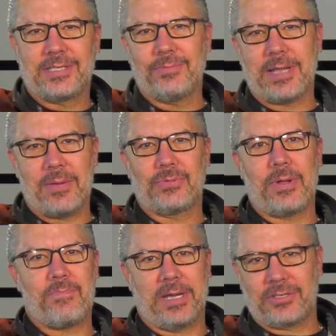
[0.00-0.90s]
Sometimes
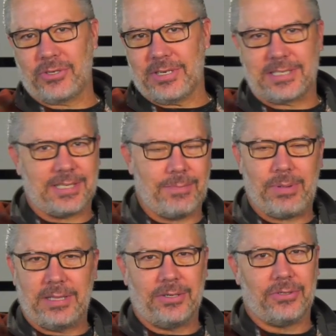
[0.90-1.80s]
we picture a
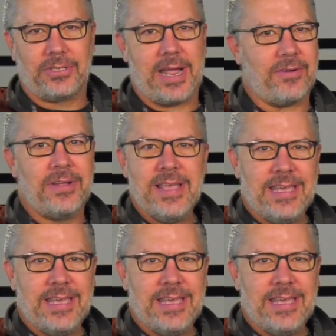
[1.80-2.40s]
sleepy little town.